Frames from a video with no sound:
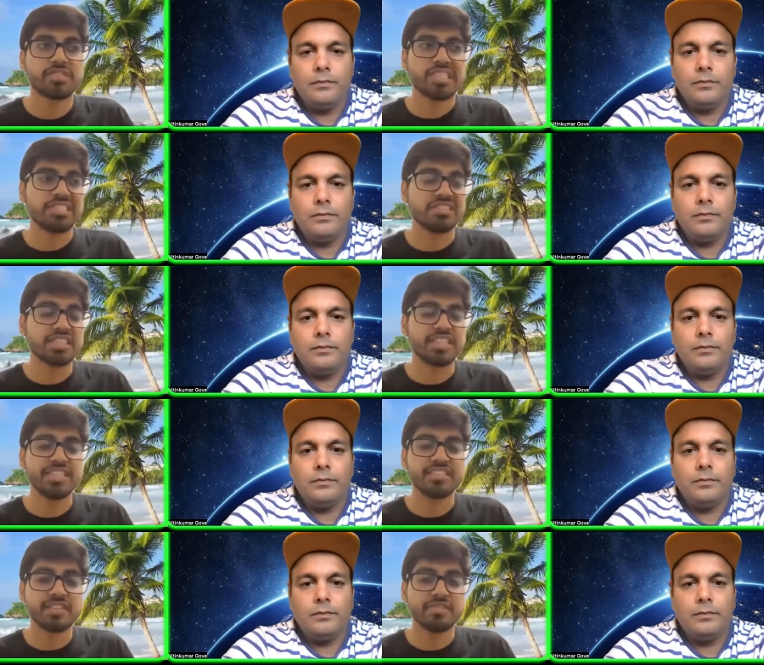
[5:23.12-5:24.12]

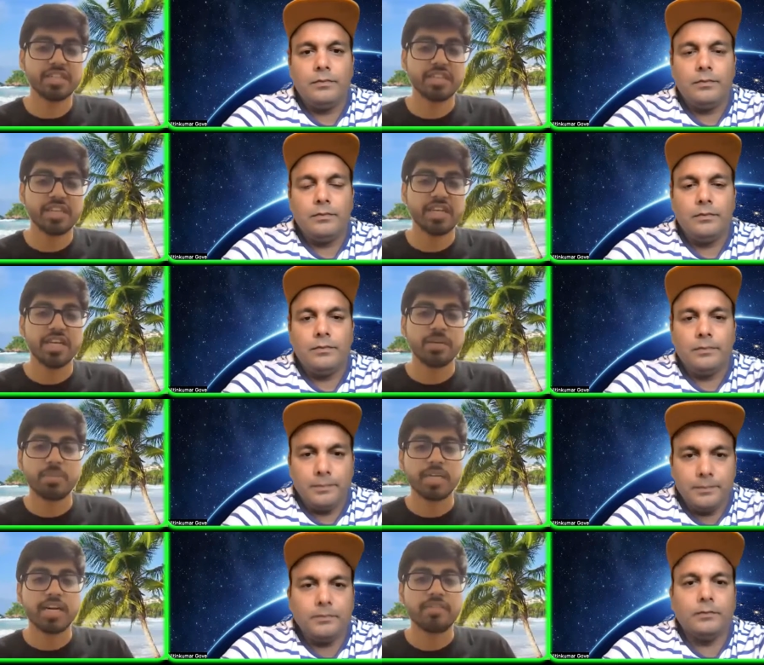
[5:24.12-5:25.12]
Speaker 1: 6:37,
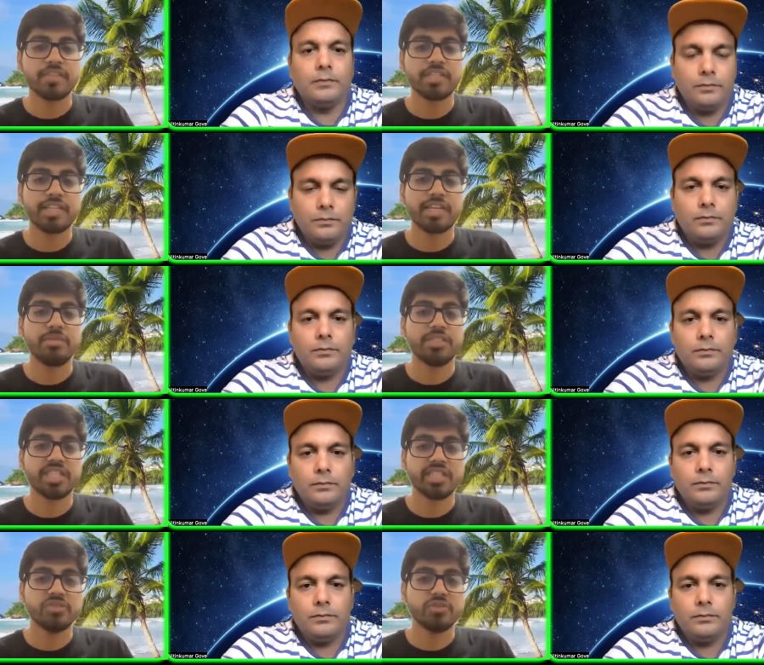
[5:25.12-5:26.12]
but Mm. after that it'll
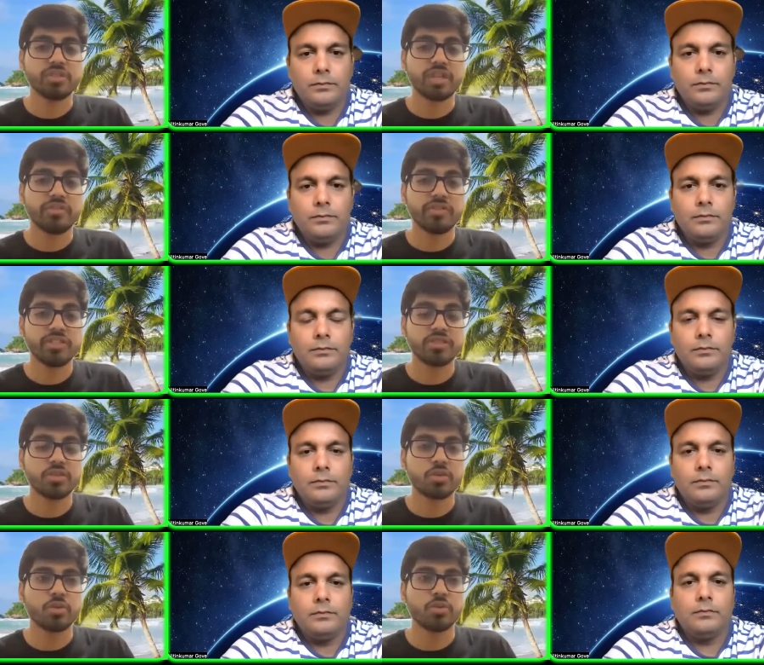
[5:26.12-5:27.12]
be reduced service,
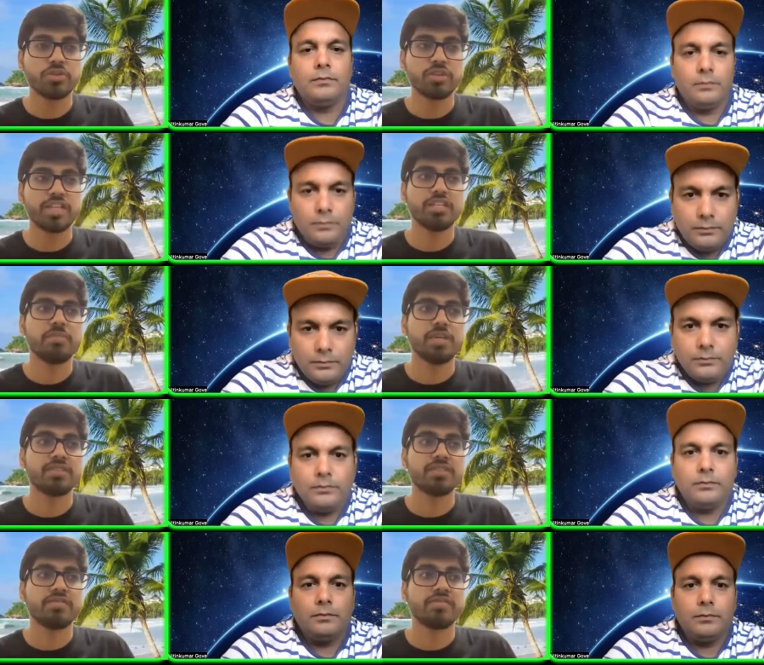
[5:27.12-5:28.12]
so you will get
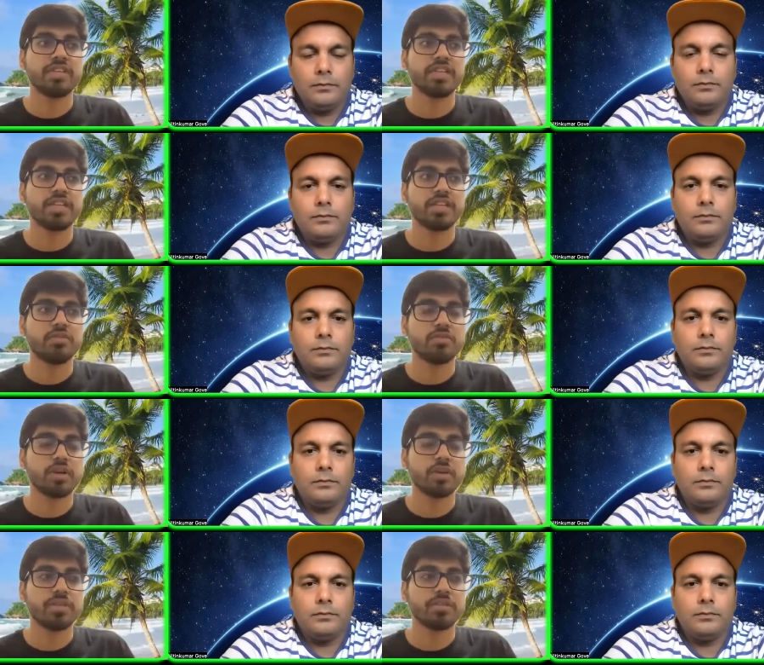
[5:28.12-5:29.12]
bus every,
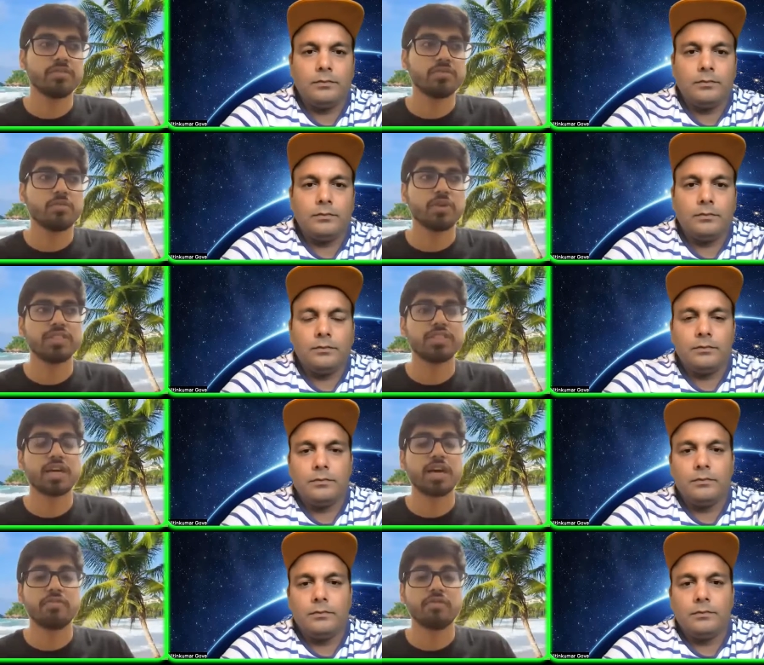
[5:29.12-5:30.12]
I mean,
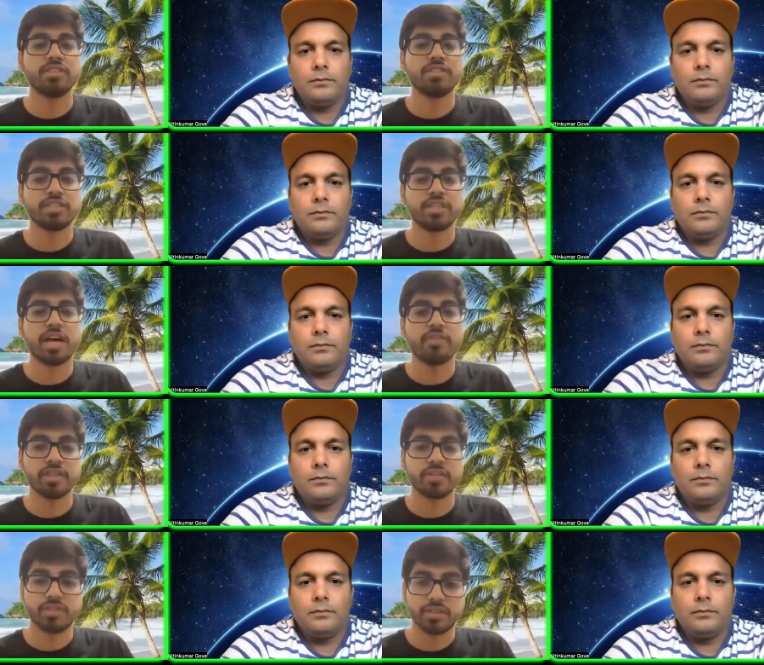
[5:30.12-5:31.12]
once a ha once in
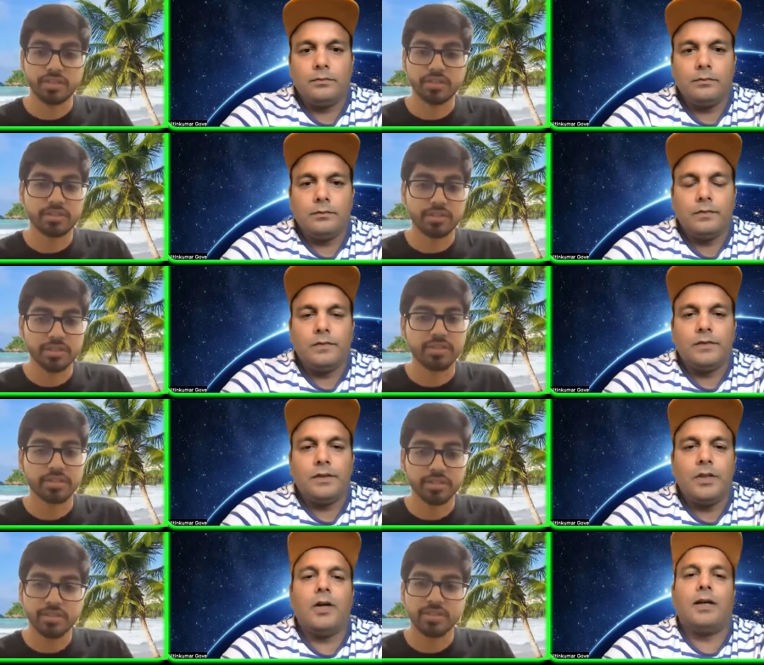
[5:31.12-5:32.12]
half an hour.
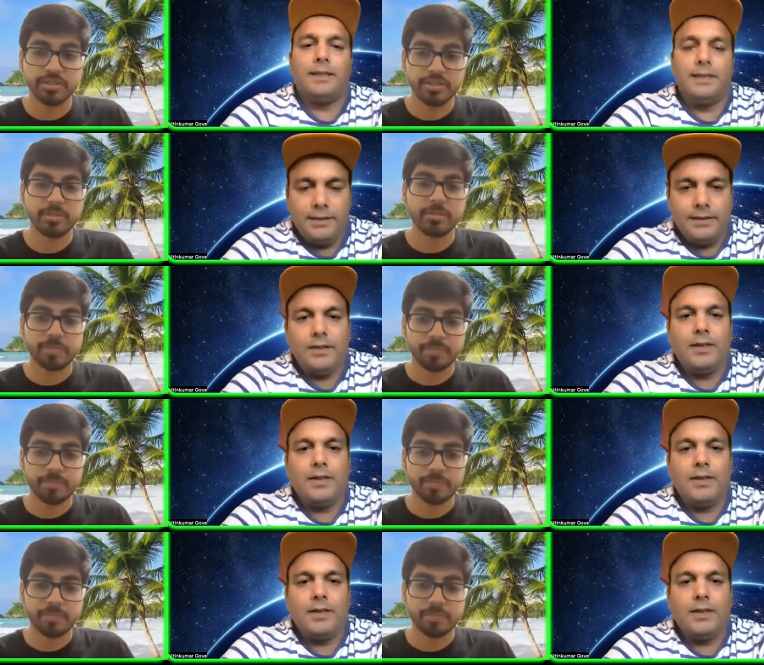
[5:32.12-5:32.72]
Got it.